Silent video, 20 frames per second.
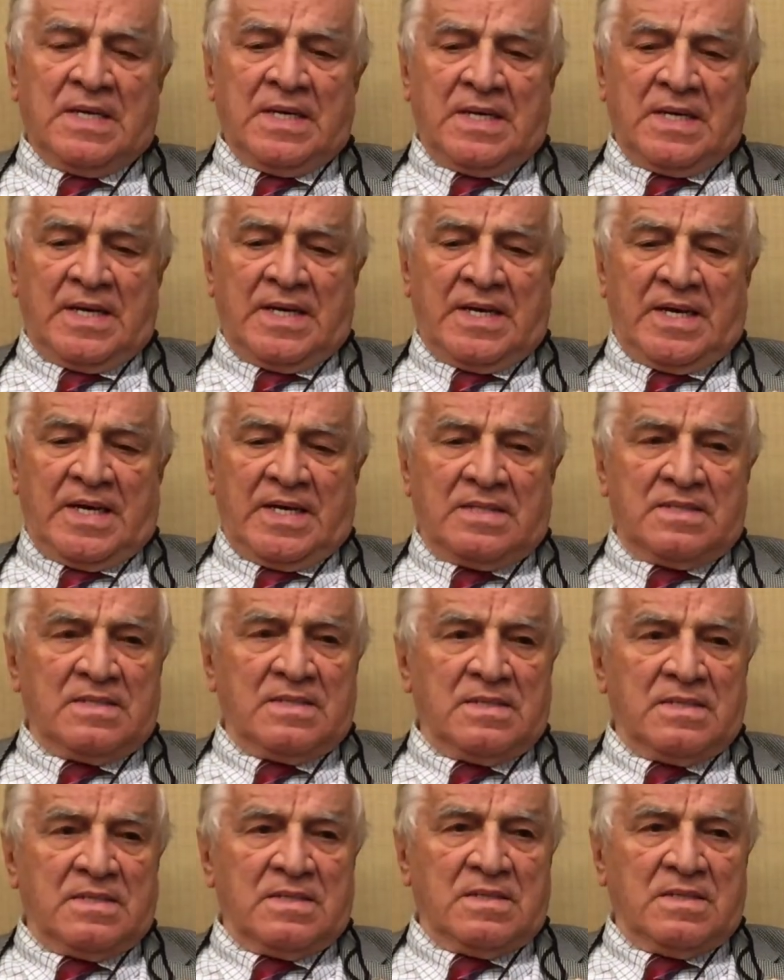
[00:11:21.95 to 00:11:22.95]
And, and how
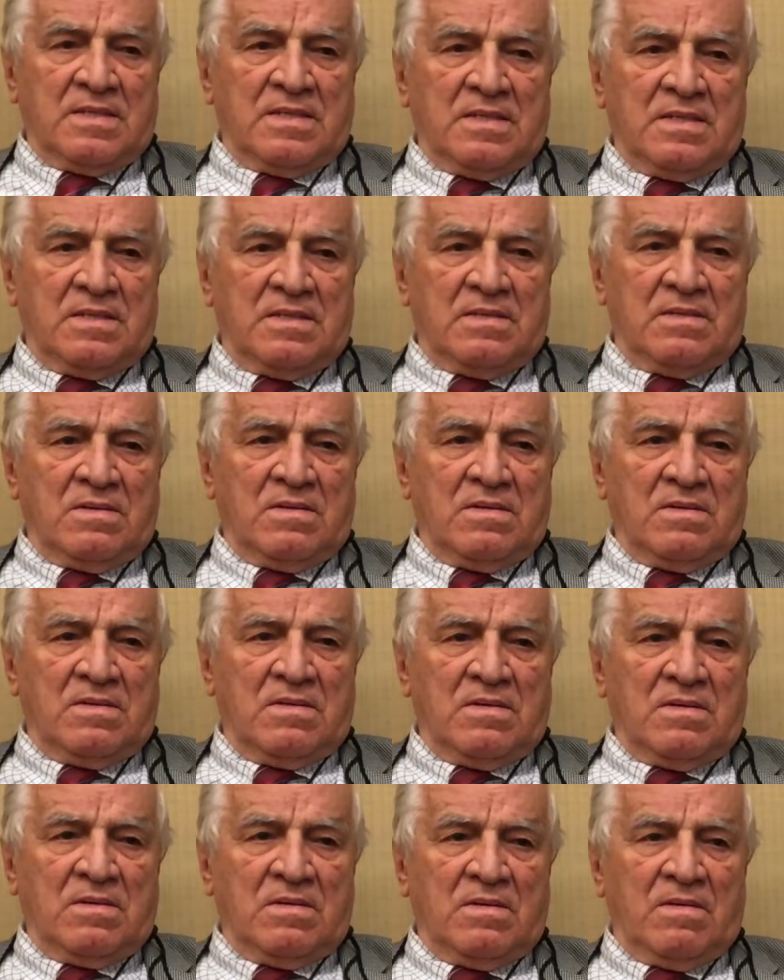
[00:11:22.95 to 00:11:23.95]
much for how
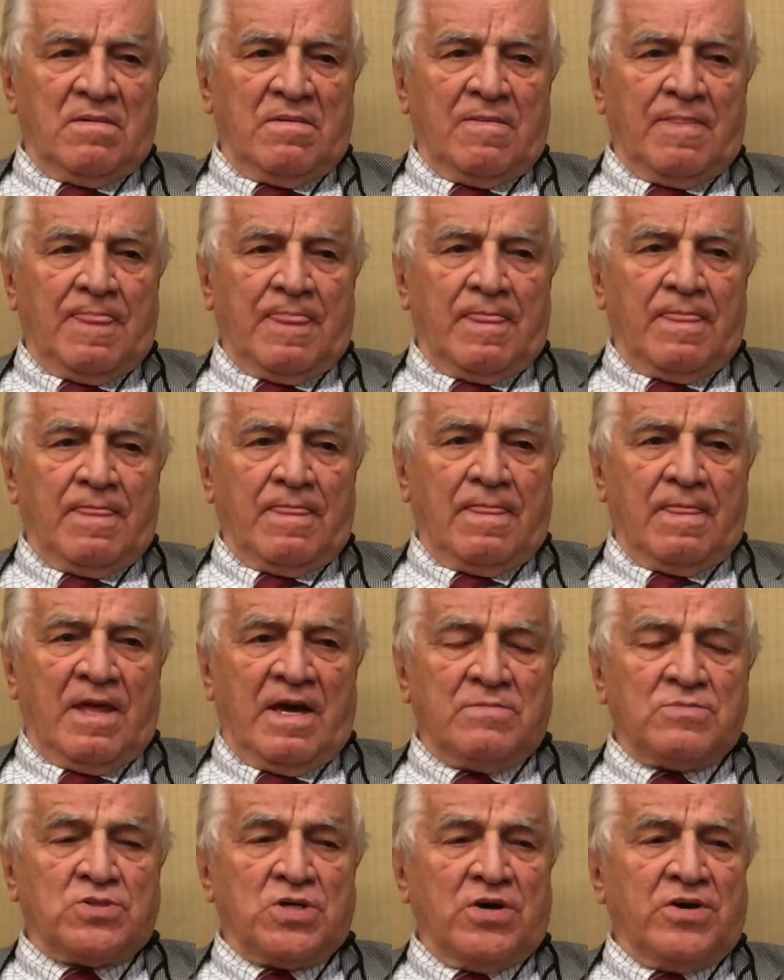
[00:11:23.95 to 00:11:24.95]
long did you have to infuse?
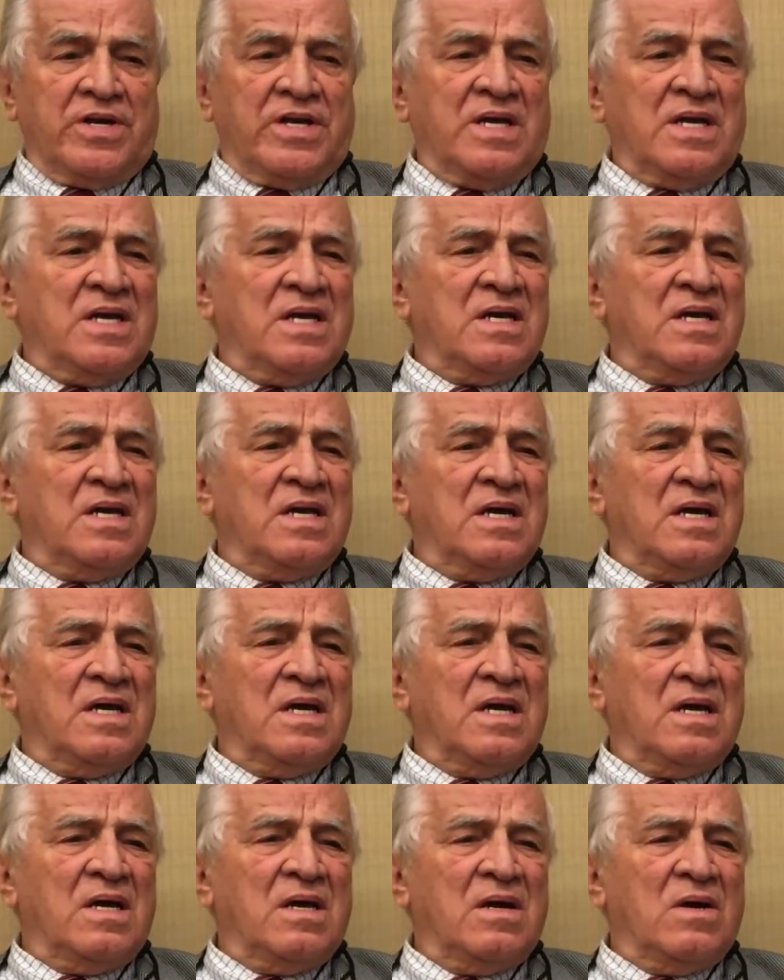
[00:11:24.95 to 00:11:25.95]
I'm sorry. Them? How
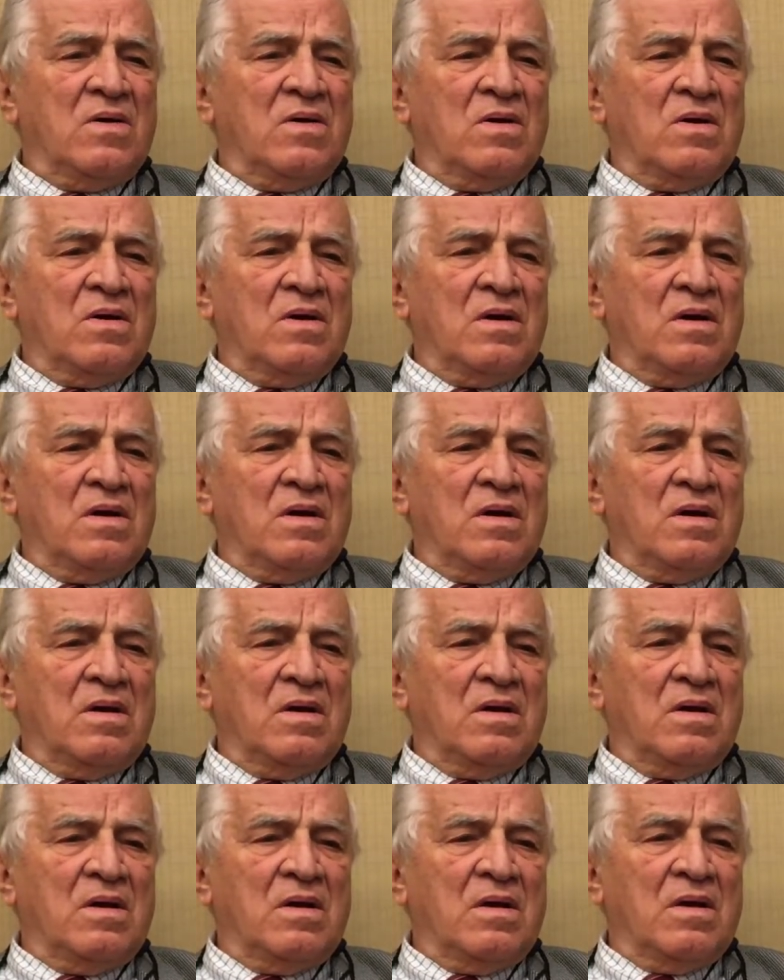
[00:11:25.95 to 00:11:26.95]
long you have to
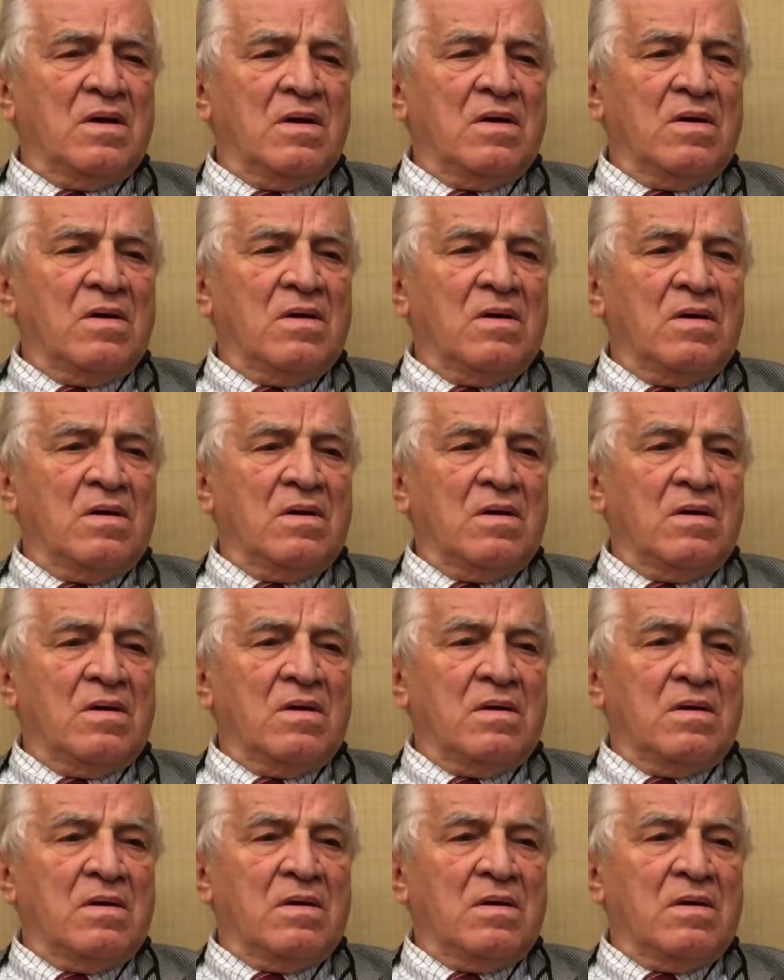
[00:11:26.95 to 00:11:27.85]
infuse them?